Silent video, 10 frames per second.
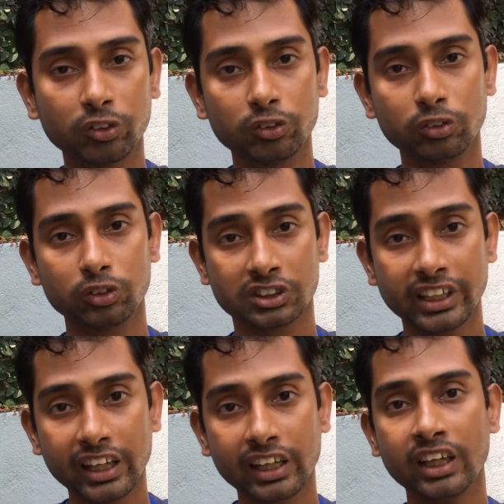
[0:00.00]
to
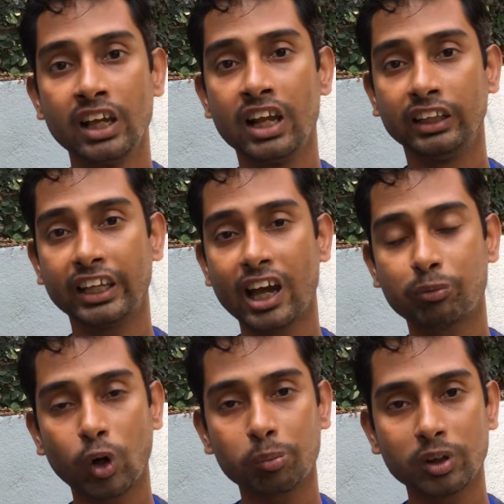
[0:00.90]
stay, they
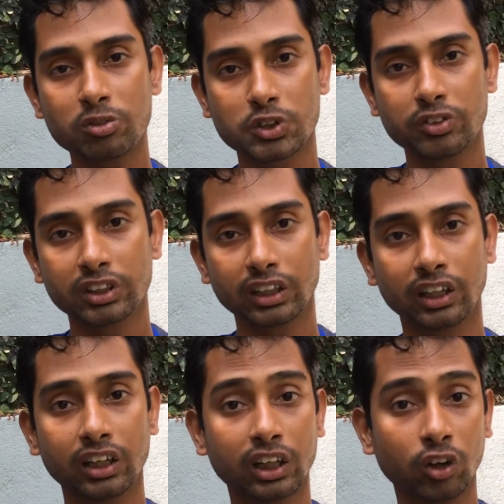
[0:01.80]
have problems with
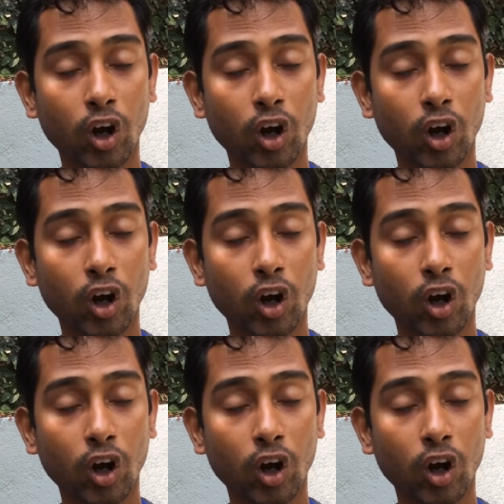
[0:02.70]
uh,